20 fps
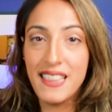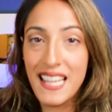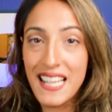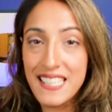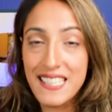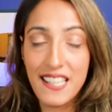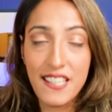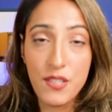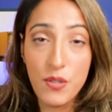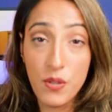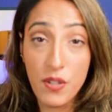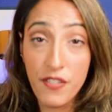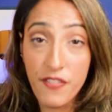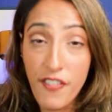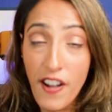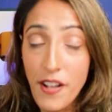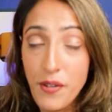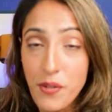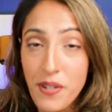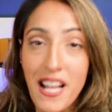And things like
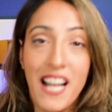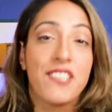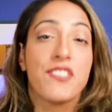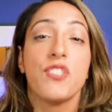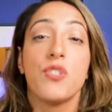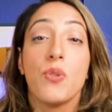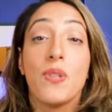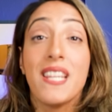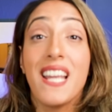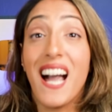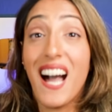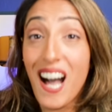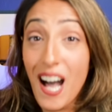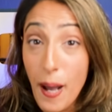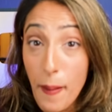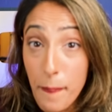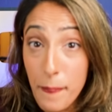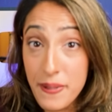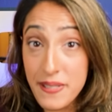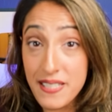Sudafedrine actually do the
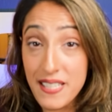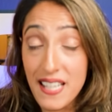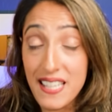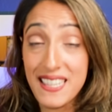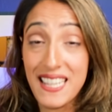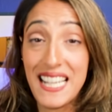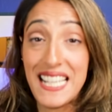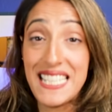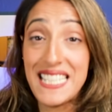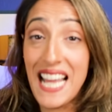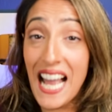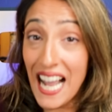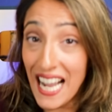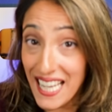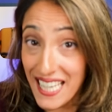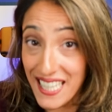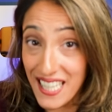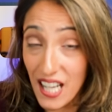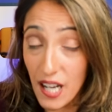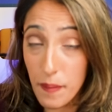opposite. They
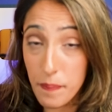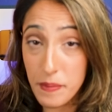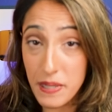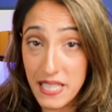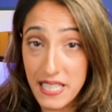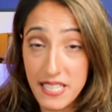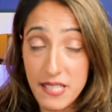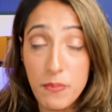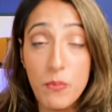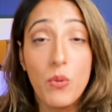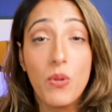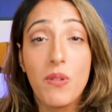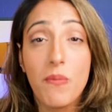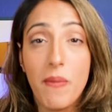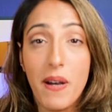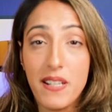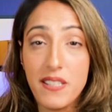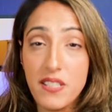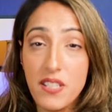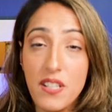tighten up these smooth
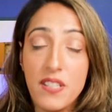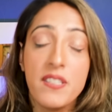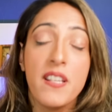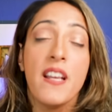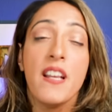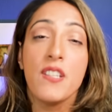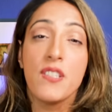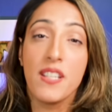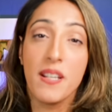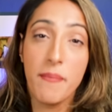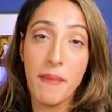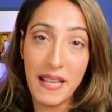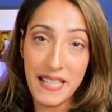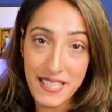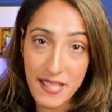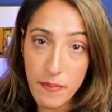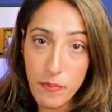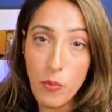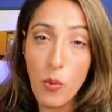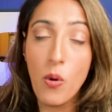muscles, so it
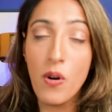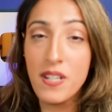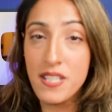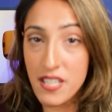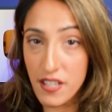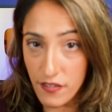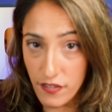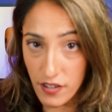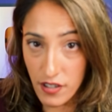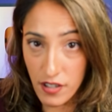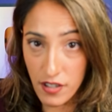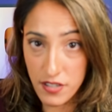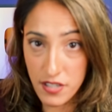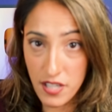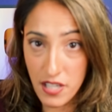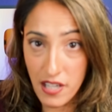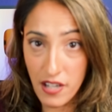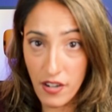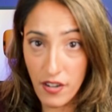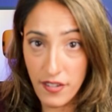makes it more difficult
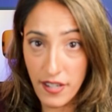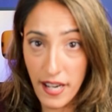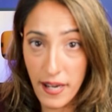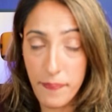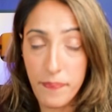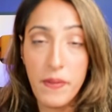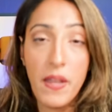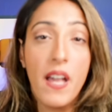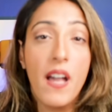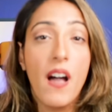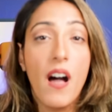to urinate.